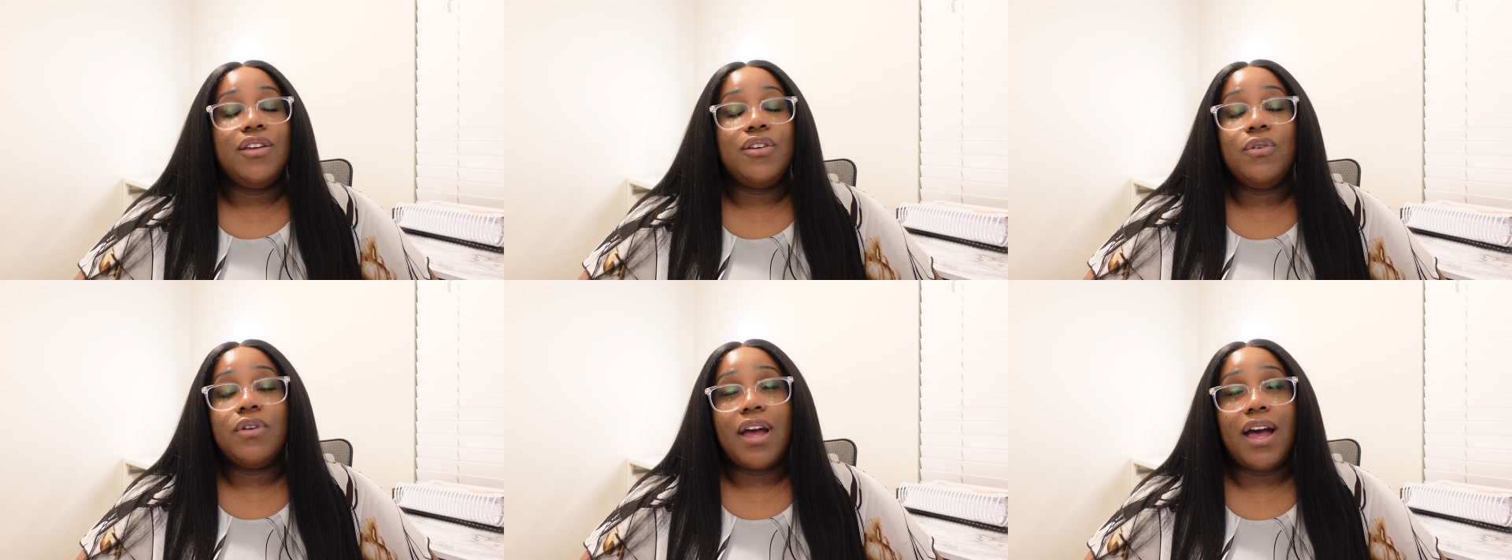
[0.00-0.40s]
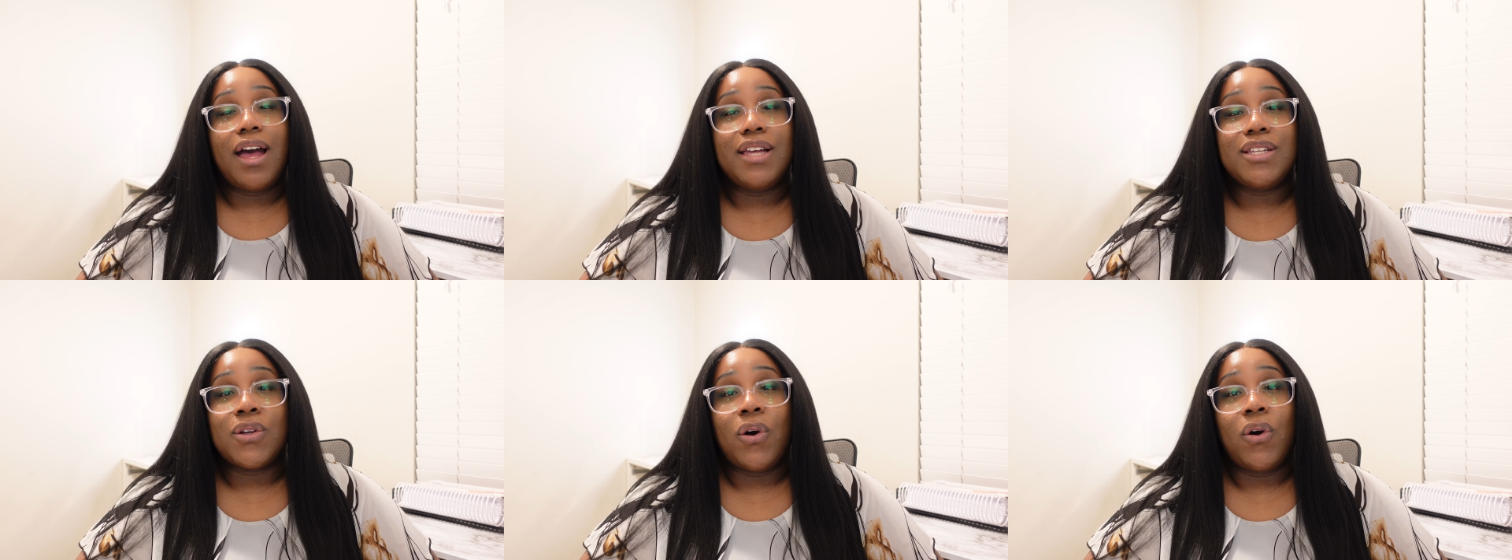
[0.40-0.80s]
You
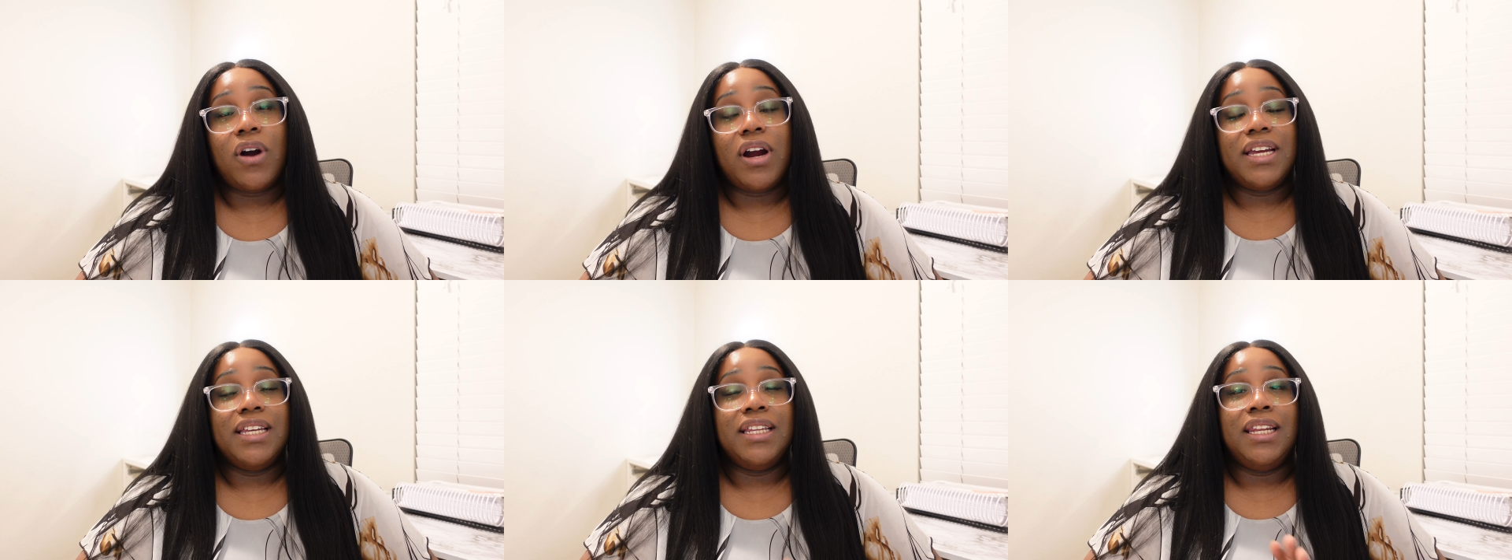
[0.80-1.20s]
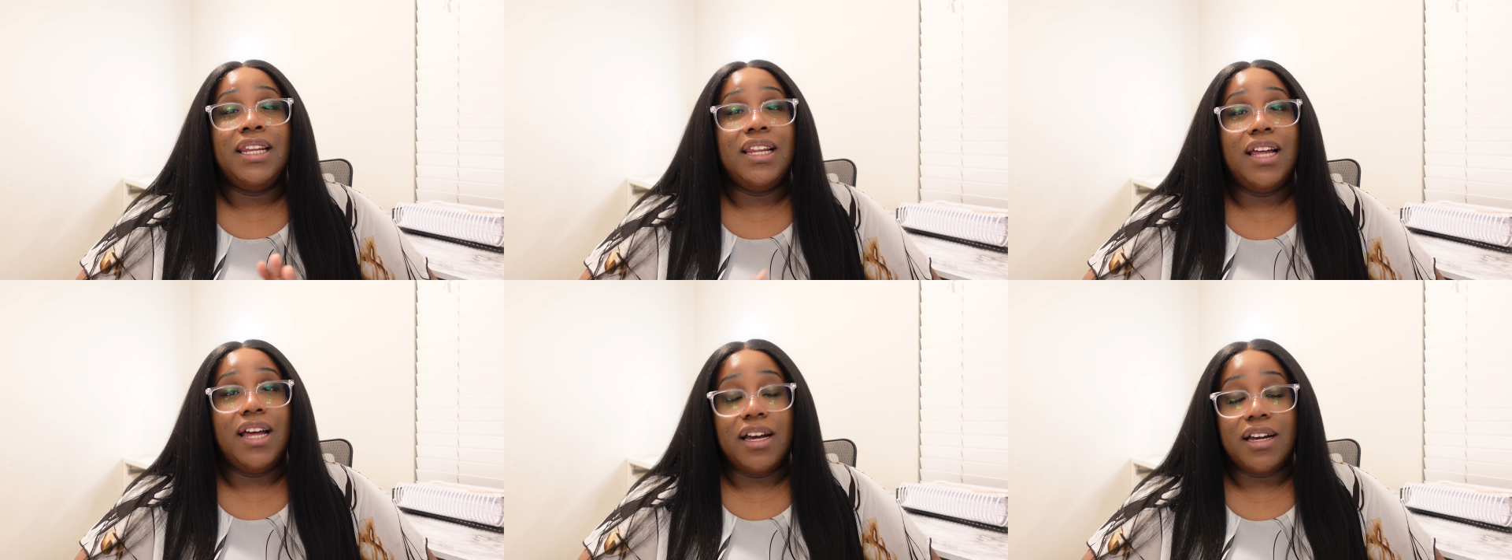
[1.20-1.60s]
guys are in
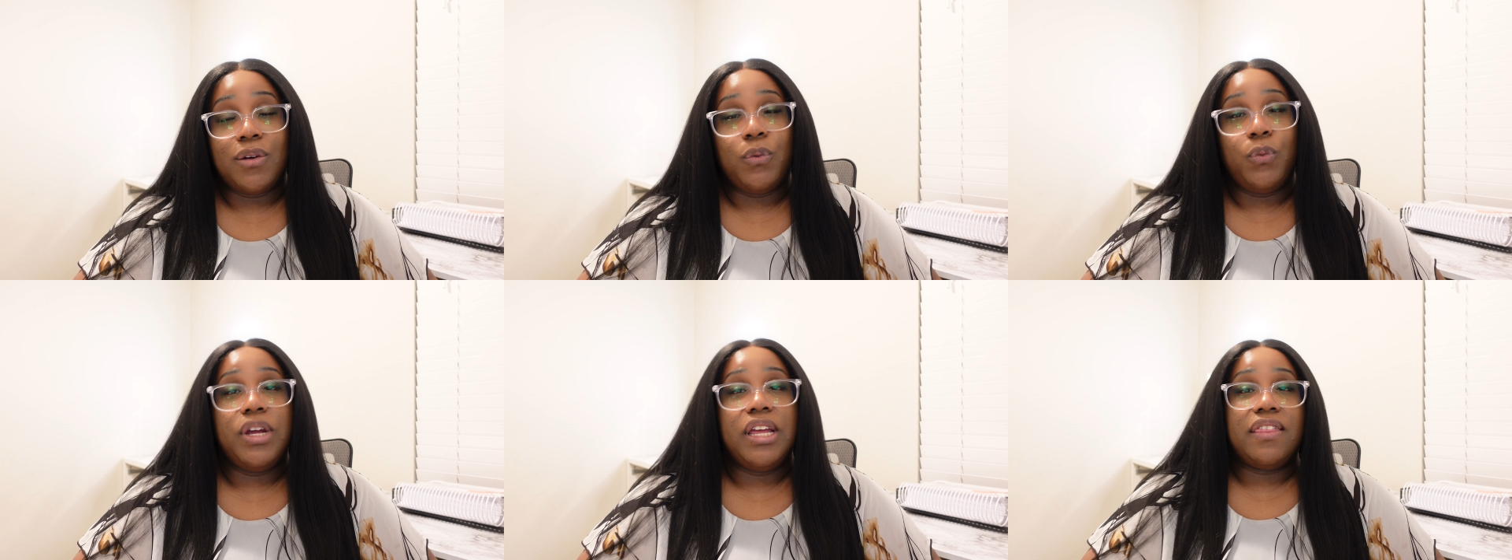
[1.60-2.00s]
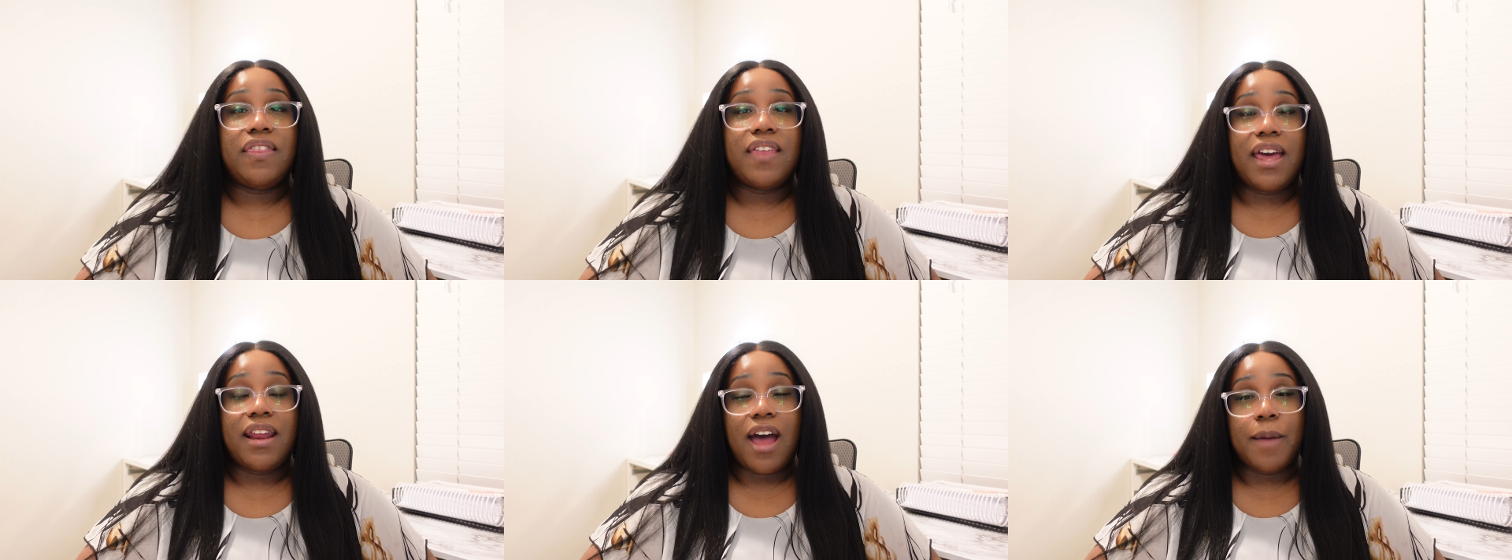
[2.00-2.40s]
luck with
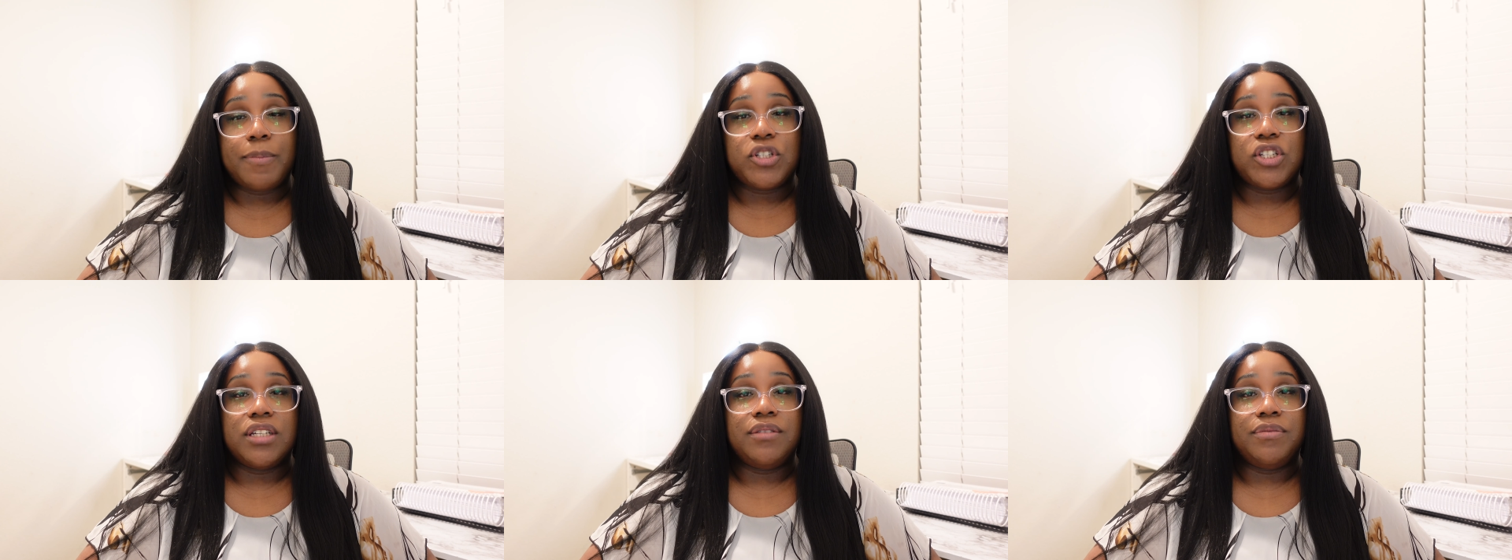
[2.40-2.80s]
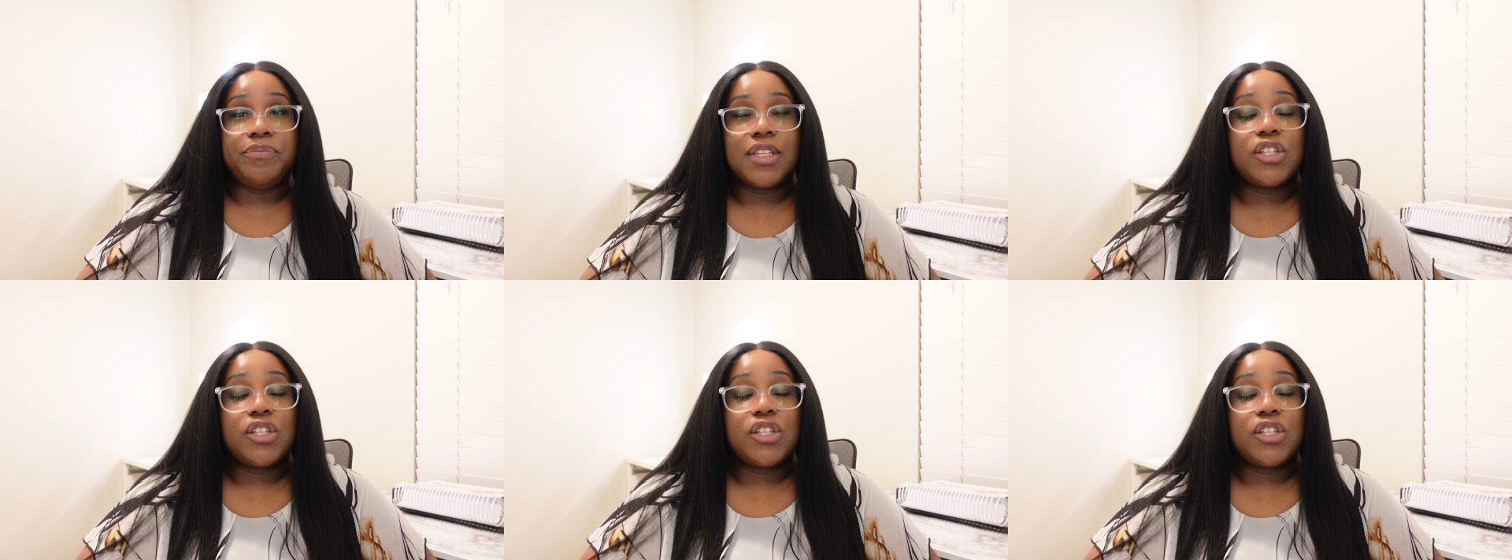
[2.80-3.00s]
that option.